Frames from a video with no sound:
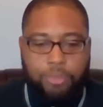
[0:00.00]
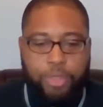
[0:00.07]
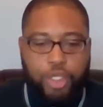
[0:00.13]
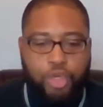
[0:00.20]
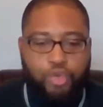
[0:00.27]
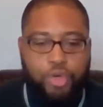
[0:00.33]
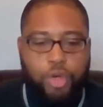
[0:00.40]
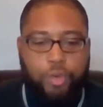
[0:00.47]

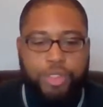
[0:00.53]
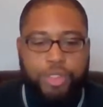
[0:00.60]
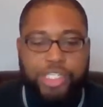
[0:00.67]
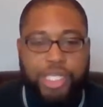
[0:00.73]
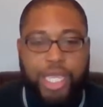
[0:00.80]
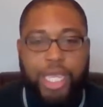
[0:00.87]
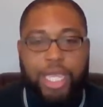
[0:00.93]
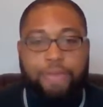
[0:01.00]
You know the
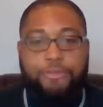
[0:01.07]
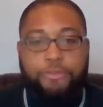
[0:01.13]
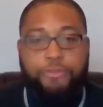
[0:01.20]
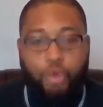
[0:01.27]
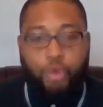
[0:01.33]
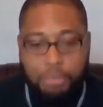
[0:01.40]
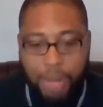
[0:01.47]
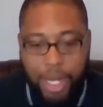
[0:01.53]
saying,
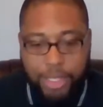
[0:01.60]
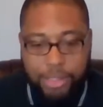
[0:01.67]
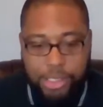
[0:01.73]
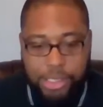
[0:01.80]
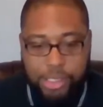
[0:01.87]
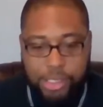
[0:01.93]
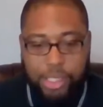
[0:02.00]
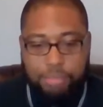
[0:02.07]
4
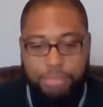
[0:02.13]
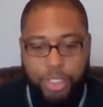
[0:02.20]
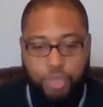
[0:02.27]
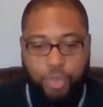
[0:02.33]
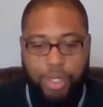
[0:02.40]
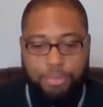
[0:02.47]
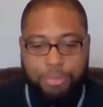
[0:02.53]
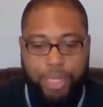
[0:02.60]
months
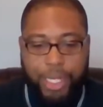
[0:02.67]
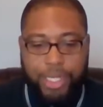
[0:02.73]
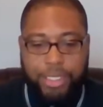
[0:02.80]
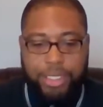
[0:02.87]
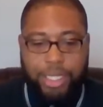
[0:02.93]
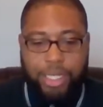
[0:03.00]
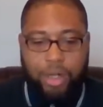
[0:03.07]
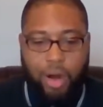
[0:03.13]
between
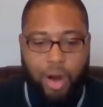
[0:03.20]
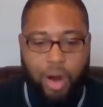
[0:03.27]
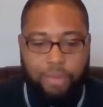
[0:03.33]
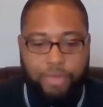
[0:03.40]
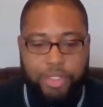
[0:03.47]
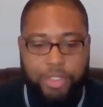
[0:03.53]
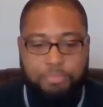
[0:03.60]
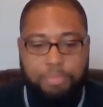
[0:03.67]
planting and
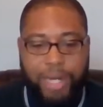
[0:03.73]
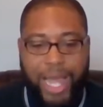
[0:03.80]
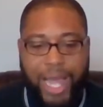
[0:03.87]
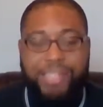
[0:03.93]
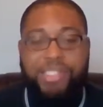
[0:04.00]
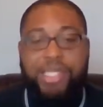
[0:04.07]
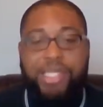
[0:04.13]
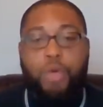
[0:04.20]
harvest, but I
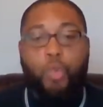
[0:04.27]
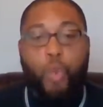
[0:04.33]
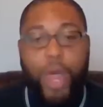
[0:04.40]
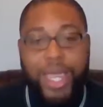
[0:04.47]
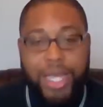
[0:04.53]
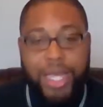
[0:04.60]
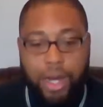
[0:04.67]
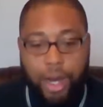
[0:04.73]
say,
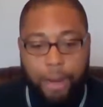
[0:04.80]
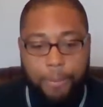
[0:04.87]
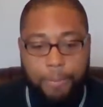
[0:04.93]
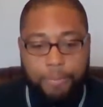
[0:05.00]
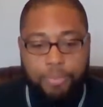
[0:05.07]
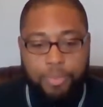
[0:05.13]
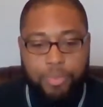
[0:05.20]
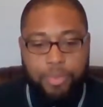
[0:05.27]
wake up
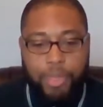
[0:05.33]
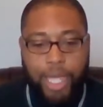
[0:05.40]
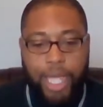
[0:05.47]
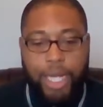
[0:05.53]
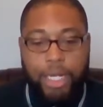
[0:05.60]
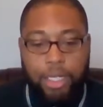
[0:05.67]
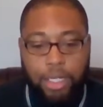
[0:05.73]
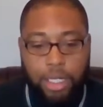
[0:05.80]

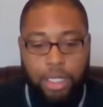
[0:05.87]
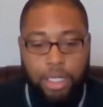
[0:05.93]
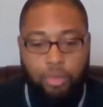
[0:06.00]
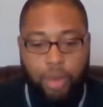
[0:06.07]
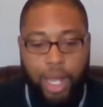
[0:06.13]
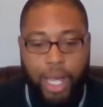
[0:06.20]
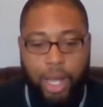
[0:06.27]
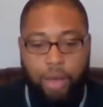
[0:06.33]
and look
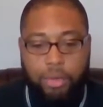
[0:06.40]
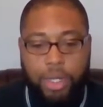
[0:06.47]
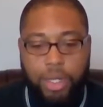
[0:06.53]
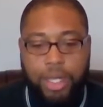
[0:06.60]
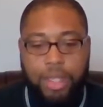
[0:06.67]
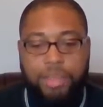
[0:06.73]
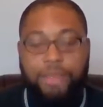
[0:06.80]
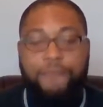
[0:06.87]
around.
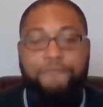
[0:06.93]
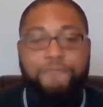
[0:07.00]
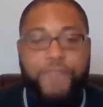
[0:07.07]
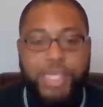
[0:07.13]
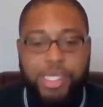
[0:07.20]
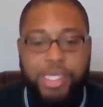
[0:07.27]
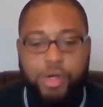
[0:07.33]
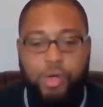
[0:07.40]
The
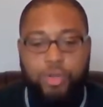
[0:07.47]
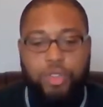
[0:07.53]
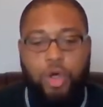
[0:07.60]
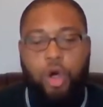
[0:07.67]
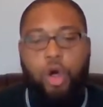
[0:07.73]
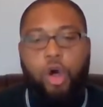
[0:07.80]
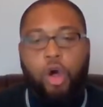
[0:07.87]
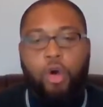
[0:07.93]
fields
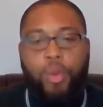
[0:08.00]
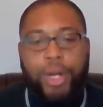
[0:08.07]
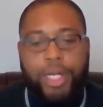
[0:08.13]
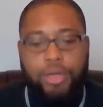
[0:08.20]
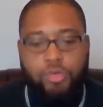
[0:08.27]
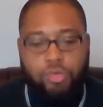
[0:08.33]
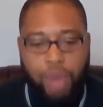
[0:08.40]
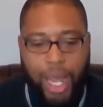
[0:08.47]
are
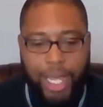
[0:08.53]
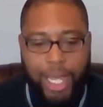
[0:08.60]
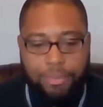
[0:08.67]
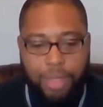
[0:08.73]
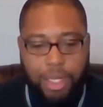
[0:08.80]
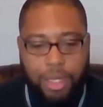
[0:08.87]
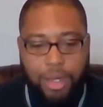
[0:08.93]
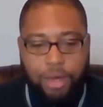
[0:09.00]
already ripe
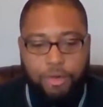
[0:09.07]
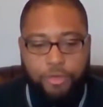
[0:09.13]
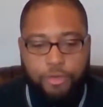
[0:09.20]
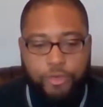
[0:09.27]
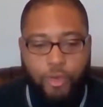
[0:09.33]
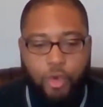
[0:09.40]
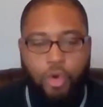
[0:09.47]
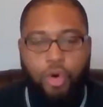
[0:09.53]

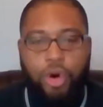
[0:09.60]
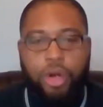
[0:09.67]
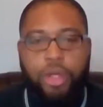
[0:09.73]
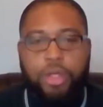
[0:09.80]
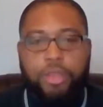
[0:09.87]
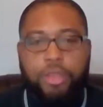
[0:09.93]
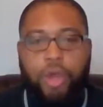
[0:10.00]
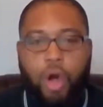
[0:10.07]
for
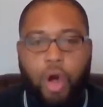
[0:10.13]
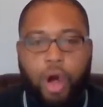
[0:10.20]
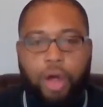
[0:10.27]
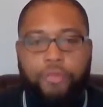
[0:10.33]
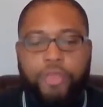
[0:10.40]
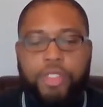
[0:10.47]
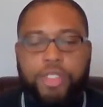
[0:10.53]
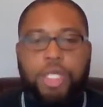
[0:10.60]
the
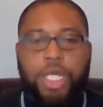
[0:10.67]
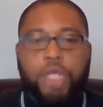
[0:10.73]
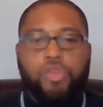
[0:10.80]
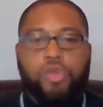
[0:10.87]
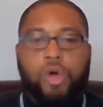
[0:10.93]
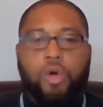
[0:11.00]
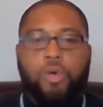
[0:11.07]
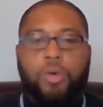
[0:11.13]
harvest.
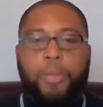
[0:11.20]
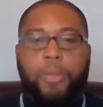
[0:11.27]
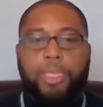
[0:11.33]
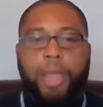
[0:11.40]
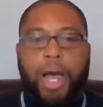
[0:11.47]
So